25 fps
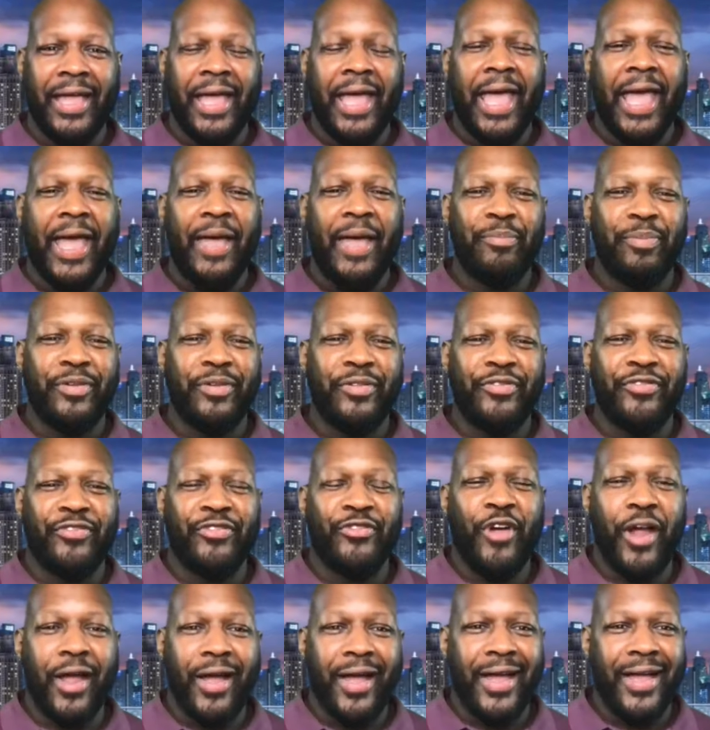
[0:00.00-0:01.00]
Happy
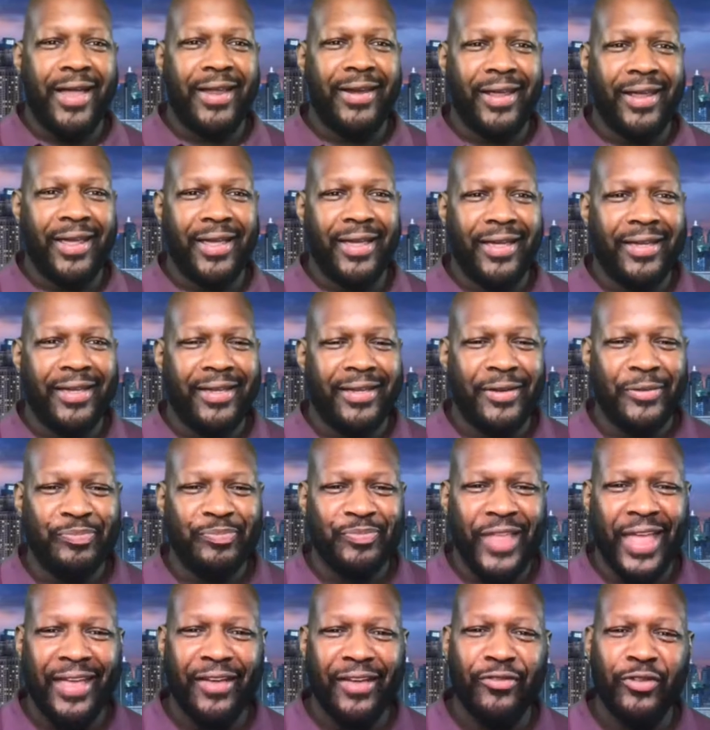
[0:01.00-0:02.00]
Friday,
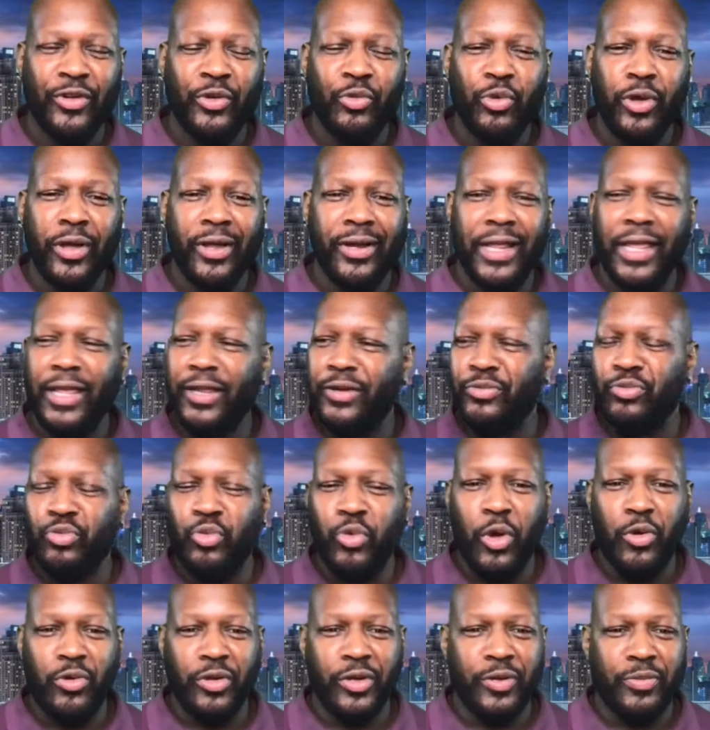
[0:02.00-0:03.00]
everyone, and
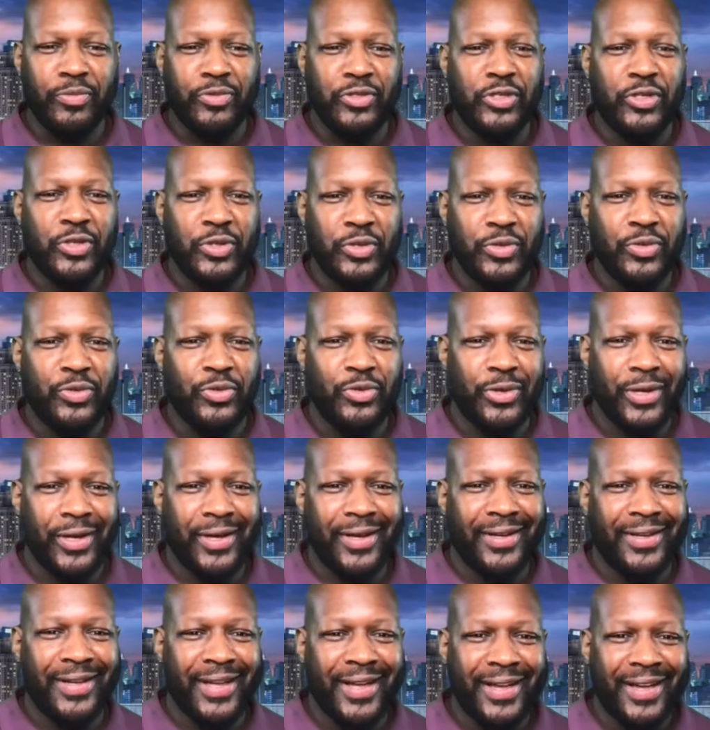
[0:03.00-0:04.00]
welcome
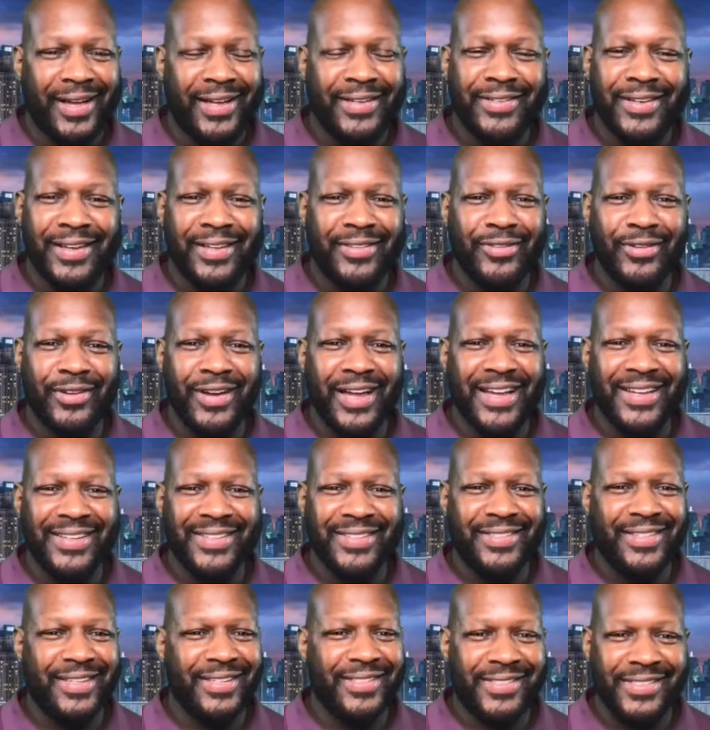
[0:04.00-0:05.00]
to another
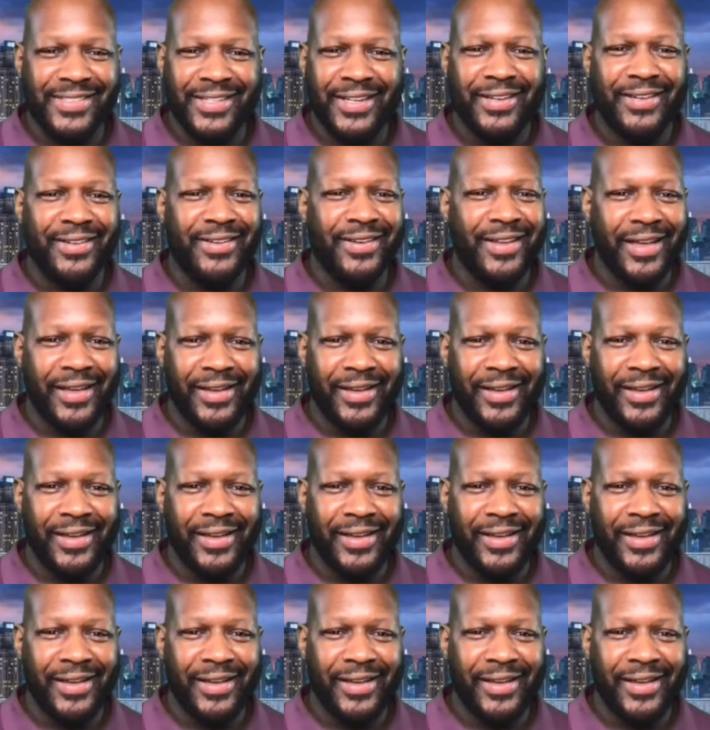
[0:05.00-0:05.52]
edition